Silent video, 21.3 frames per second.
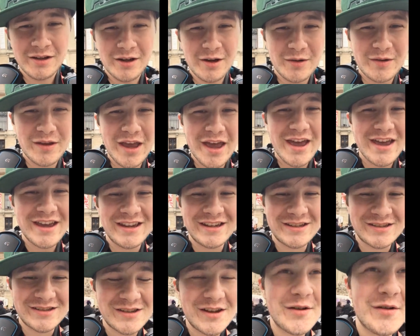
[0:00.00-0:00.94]

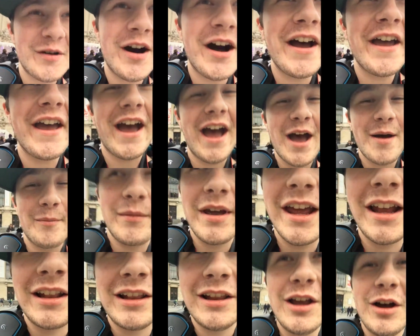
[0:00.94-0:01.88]
Okay, so I
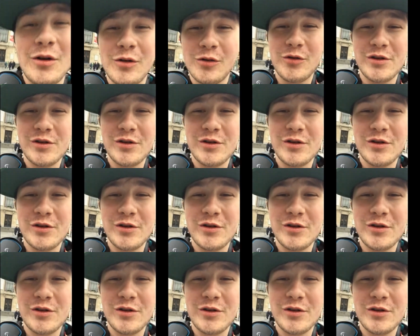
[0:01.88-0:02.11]
am in Lille